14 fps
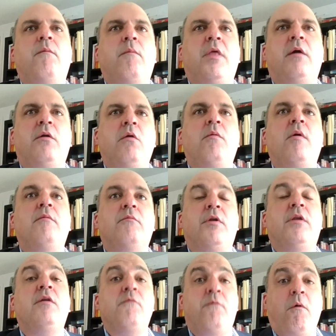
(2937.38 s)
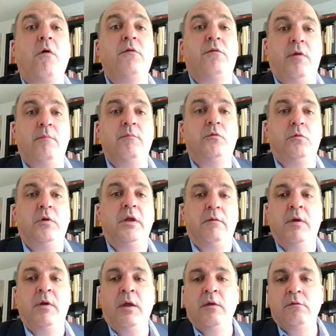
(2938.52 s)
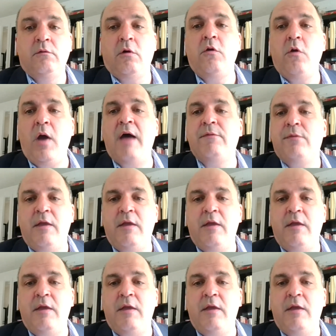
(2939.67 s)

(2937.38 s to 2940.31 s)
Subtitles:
the Cuban regime forced them to leave. So you have